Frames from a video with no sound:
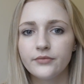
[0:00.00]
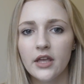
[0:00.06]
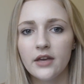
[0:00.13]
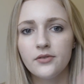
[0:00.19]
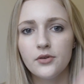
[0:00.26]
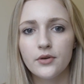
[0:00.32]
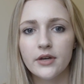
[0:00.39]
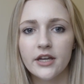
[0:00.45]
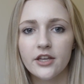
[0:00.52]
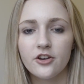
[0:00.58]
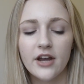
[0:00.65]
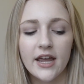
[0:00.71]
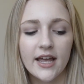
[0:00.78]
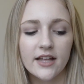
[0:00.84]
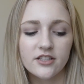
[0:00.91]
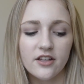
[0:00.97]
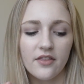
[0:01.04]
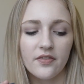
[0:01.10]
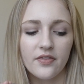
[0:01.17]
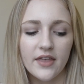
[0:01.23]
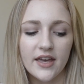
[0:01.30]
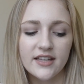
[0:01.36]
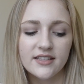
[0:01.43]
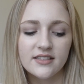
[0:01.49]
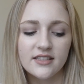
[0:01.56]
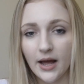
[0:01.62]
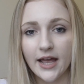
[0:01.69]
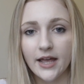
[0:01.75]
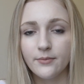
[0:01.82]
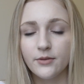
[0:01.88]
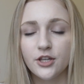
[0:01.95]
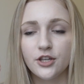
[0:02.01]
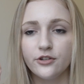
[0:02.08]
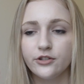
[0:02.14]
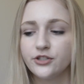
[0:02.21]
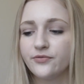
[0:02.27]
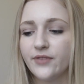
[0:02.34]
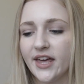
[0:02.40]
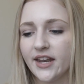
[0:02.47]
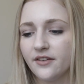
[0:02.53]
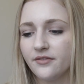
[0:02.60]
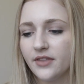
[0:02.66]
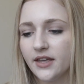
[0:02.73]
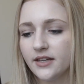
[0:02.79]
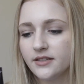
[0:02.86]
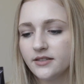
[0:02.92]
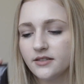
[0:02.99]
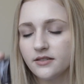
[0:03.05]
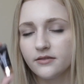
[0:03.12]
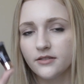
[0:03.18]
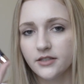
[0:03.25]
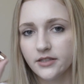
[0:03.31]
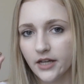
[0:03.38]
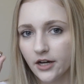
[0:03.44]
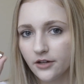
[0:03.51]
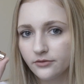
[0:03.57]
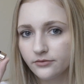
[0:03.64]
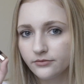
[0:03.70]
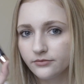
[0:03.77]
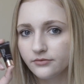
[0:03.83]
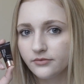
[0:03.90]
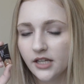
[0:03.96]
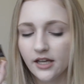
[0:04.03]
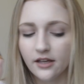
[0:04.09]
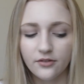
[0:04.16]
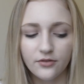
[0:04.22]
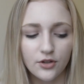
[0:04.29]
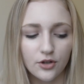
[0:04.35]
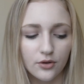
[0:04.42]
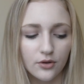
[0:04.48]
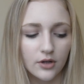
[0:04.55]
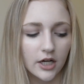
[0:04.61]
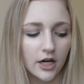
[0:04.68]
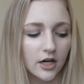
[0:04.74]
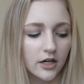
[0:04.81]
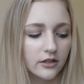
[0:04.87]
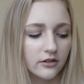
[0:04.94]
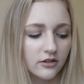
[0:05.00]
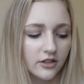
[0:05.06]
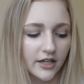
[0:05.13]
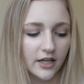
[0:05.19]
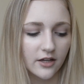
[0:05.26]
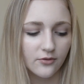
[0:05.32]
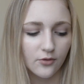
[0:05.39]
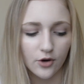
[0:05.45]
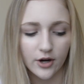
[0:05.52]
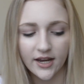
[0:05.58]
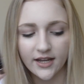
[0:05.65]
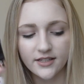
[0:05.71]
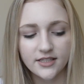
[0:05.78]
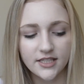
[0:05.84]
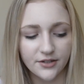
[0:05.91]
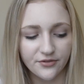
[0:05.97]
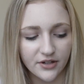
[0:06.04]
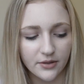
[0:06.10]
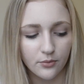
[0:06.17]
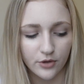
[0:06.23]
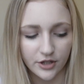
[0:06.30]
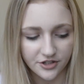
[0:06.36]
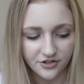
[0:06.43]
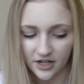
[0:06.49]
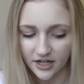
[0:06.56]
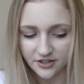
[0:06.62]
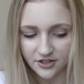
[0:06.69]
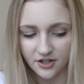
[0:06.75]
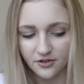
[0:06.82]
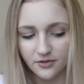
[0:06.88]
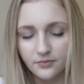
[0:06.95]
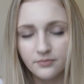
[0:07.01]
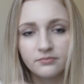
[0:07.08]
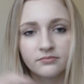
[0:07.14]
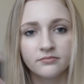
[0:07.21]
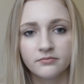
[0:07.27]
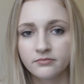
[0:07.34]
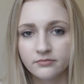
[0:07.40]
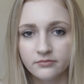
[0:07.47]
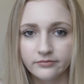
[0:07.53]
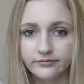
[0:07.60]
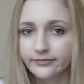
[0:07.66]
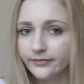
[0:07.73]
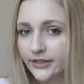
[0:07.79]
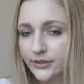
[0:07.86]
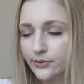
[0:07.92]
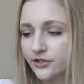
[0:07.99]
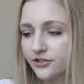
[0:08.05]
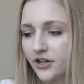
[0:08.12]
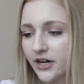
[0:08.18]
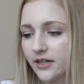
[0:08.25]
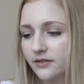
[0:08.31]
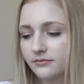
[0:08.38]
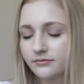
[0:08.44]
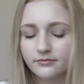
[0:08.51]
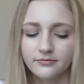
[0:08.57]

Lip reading: if you can get your hands on this, I am a huge fan of this. So if you are looking for a different moisturizer, this one's great.